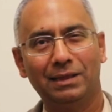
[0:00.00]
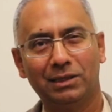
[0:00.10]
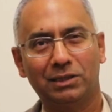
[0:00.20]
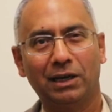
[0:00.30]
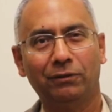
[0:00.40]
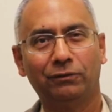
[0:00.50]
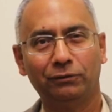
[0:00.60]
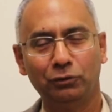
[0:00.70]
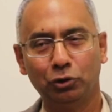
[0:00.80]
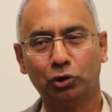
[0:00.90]
this
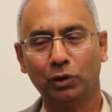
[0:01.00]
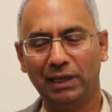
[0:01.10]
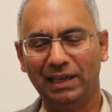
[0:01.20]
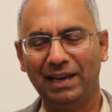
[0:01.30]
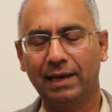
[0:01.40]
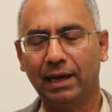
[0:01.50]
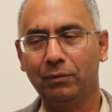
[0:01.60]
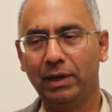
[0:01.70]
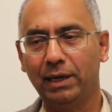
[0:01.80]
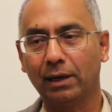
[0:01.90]
stuff usually
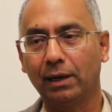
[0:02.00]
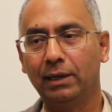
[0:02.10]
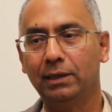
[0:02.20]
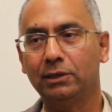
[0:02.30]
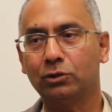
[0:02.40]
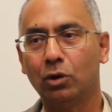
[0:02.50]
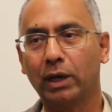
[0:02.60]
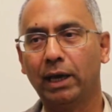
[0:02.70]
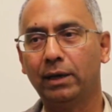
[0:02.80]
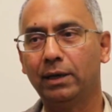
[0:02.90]
inconveniently is
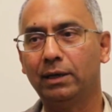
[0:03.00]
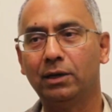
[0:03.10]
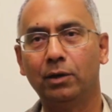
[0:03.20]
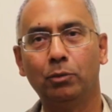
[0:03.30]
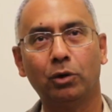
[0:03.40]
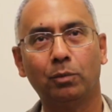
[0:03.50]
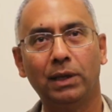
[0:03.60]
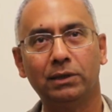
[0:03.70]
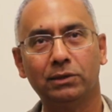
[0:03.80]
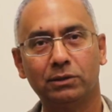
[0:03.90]
located in remote
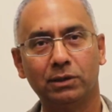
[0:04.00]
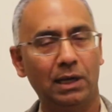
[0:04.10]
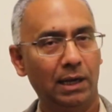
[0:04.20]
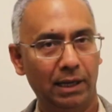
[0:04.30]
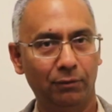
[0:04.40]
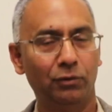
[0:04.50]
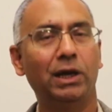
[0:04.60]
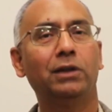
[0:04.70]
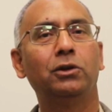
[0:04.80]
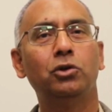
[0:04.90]
places. Like if you
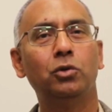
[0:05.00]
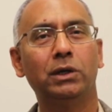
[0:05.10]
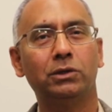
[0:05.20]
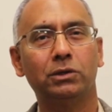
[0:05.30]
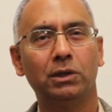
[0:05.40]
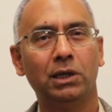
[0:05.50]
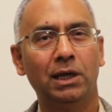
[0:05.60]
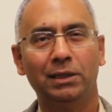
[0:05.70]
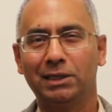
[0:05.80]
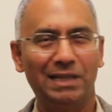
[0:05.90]
take the US,
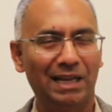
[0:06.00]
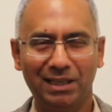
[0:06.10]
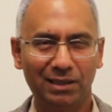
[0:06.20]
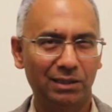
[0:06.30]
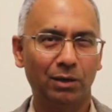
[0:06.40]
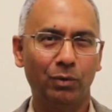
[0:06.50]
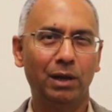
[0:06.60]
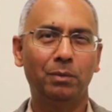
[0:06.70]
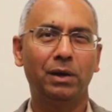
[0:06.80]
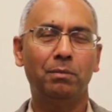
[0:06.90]
there's nothing that's
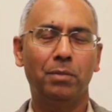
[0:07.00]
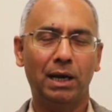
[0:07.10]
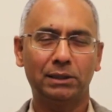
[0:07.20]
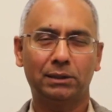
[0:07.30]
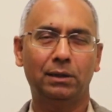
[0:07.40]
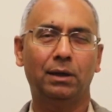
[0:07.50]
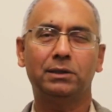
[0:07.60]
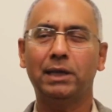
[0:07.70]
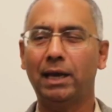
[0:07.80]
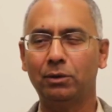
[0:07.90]
available in Boston
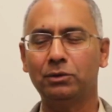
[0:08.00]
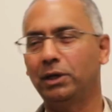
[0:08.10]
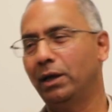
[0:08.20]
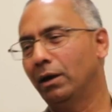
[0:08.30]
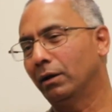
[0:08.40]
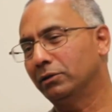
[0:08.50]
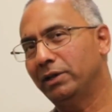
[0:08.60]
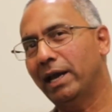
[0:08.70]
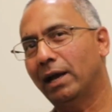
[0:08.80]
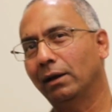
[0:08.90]
or San Jose or
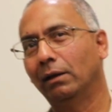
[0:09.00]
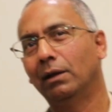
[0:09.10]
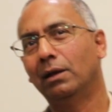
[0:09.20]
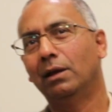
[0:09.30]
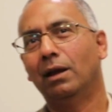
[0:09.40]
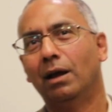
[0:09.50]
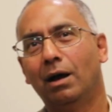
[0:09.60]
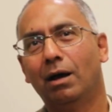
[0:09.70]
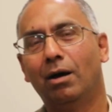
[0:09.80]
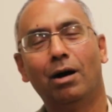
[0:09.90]
Seattle
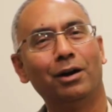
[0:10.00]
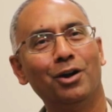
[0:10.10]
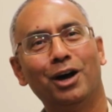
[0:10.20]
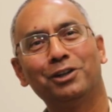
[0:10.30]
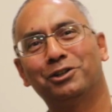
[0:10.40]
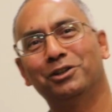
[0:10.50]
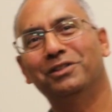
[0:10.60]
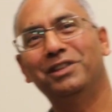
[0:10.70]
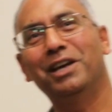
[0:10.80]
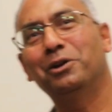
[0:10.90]
or in
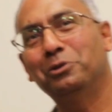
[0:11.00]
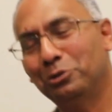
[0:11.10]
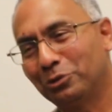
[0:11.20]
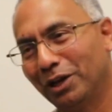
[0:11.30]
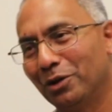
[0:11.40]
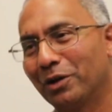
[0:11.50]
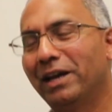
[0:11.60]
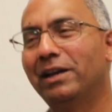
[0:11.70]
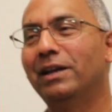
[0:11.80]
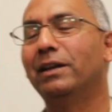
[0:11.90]
Austin. They are usually
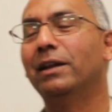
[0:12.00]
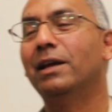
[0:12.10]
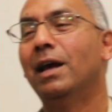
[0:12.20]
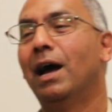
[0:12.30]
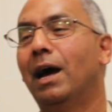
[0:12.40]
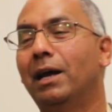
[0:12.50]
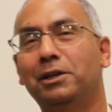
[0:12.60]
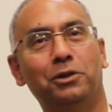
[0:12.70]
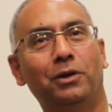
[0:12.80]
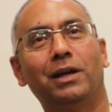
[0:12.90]
located in
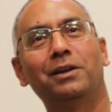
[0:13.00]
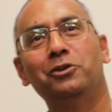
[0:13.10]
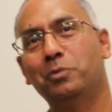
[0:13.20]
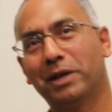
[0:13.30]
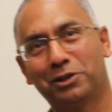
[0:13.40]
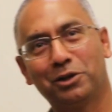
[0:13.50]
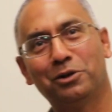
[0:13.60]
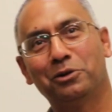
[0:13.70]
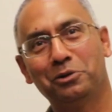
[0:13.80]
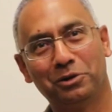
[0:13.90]
Arizona, New
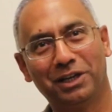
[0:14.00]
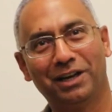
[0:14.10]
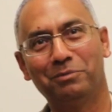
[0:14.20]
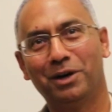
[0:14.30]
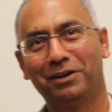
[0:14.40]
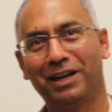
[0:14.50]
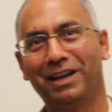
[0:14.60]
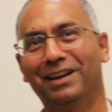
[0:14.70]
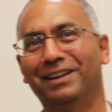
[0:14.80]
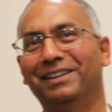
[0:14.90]
Mexico, Utah,
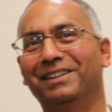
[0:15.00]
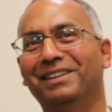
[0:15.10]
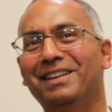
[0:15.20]
Montana,